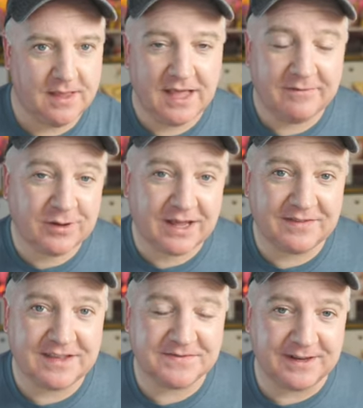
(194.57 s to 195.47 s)
If you
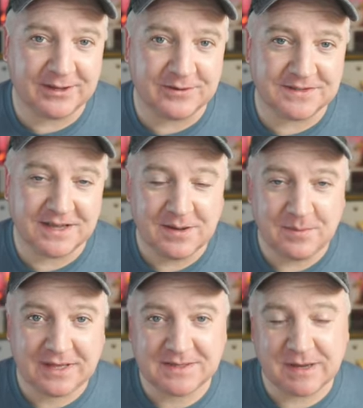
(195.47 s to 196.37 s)
like these videos,
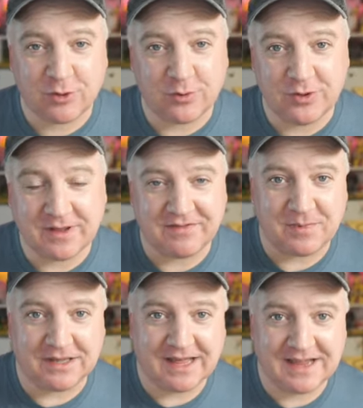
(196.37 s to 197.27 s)
please make sure you give
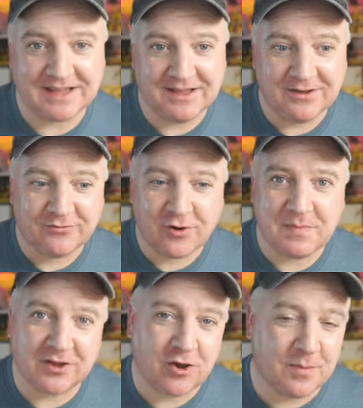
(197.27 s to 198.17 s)
them a like. Drop
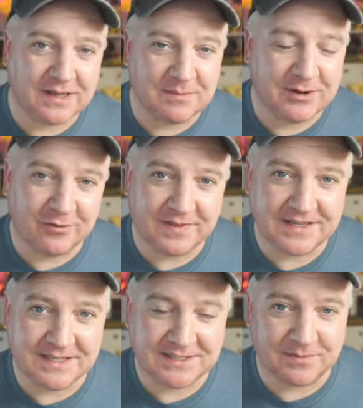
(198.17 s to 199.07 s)
me a comment, let me know if
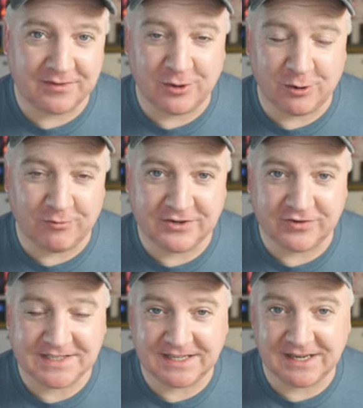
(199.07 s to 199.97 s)
this is something that you're
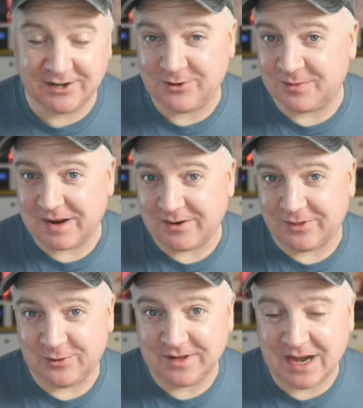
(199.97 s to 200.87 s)
interested in. Are you going to buy one of
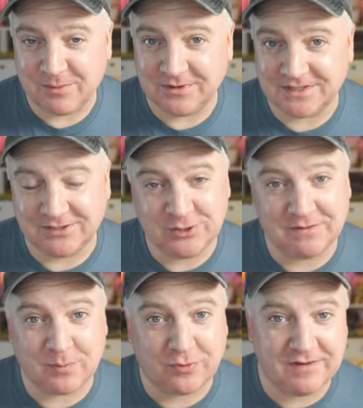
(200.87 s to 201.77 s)
the new cameras? Do you
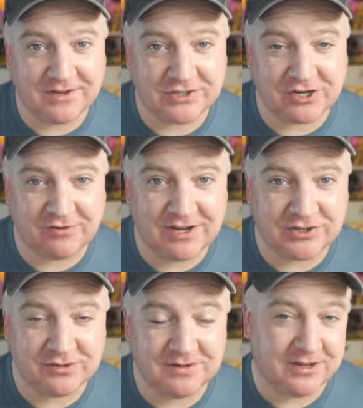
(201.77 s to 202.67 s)
have the previous
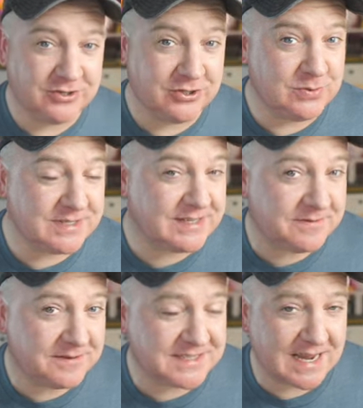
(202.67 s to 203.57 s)
generation? Do you use a
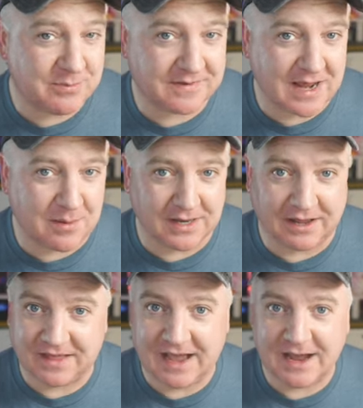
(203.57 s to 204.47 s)
different type of camera,
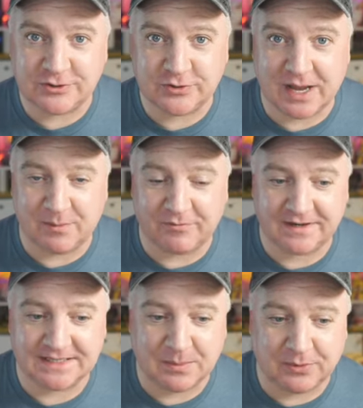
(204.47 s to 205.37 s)
like the ArduCam, for
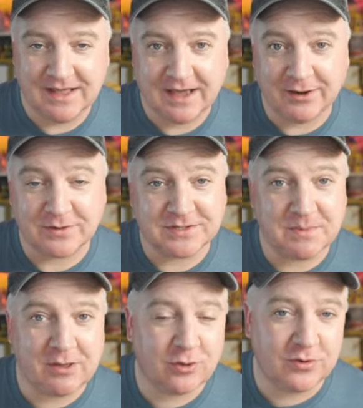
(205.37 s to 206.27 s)
example? And also
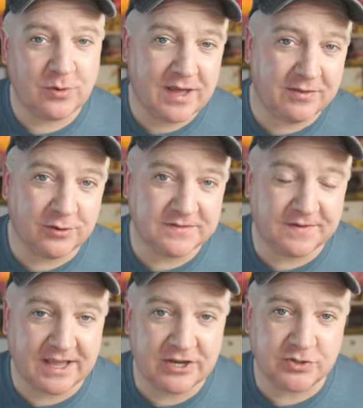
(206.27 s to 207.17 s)
make sure you hit the
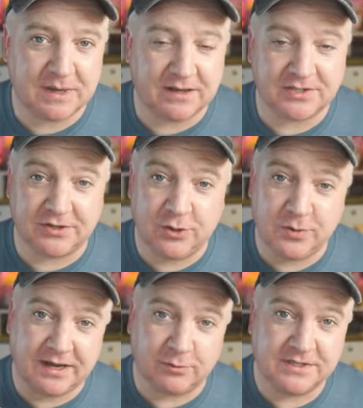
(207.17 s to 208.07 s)
notification bell so you
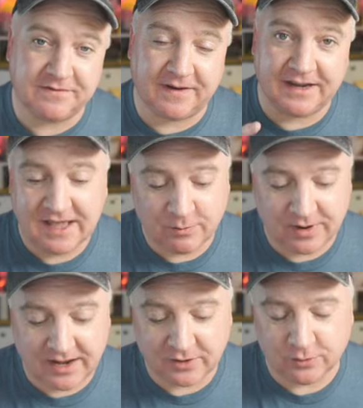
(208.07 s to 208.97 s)
get notified
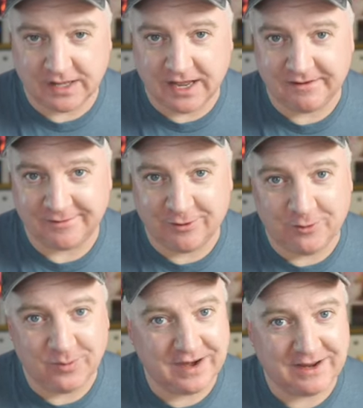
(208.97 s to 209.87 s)
when I go live
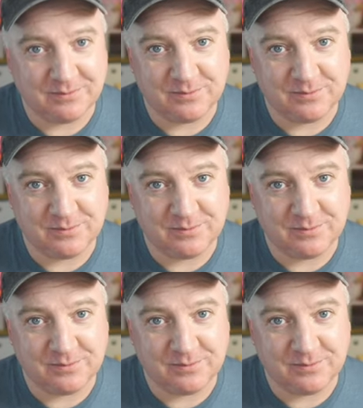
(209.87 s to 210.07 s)
or when I